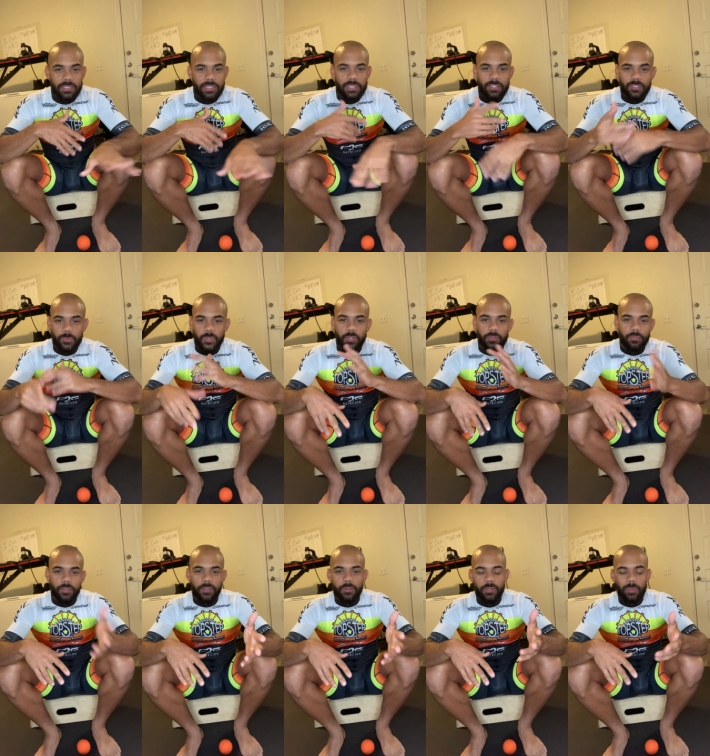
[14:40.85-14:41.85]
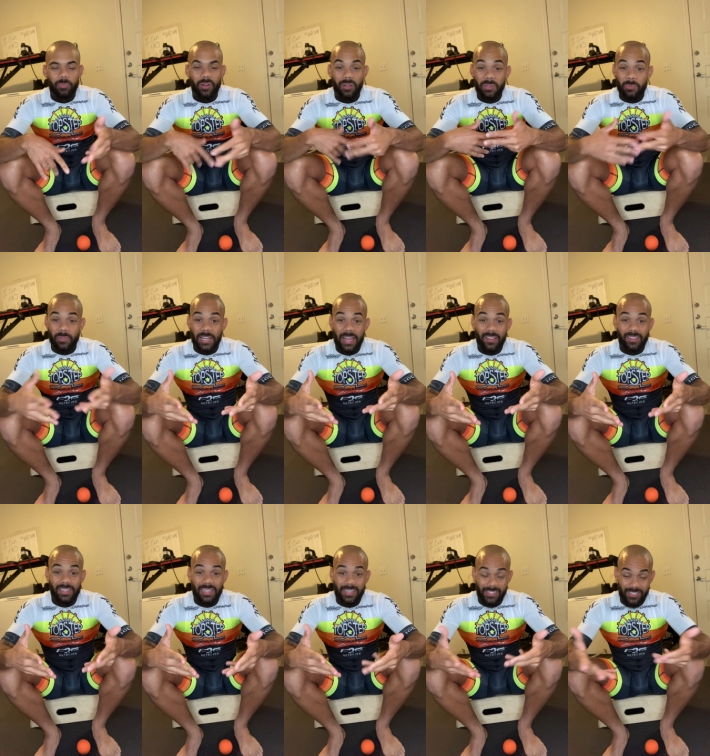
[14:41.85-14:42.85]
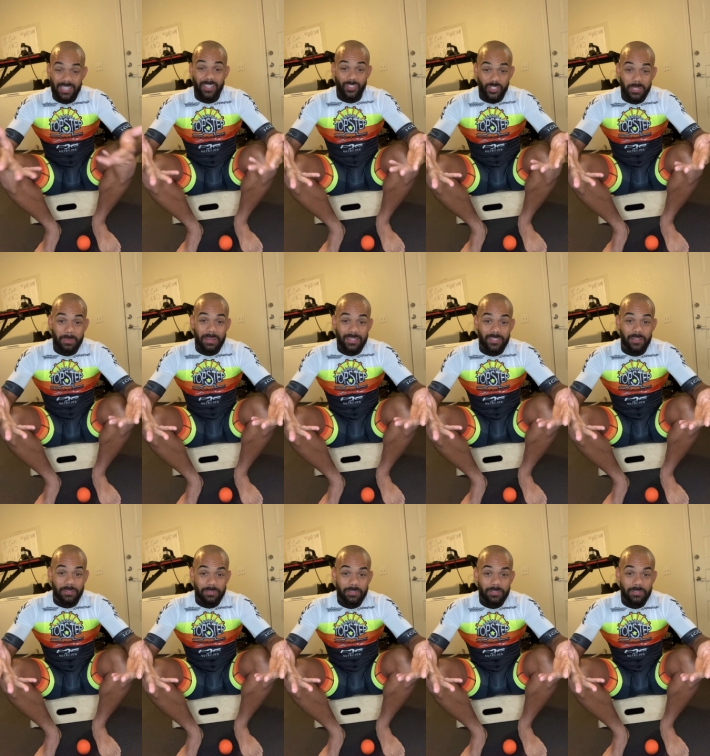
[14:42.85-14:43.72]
he doesn't want to overdo it, but in reality, I just had to shit myself,